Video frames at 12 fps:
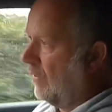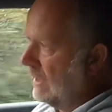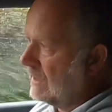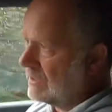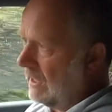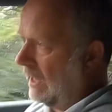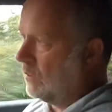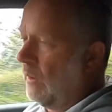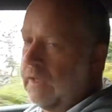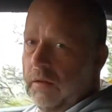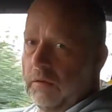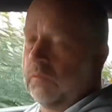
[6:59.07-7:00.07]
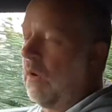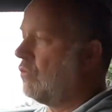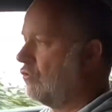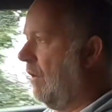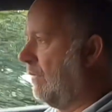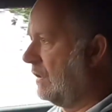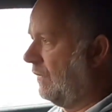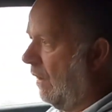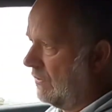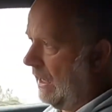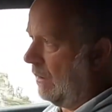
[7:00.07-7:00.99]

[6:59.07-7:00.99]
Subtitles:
the inside wheel won't travel as far as the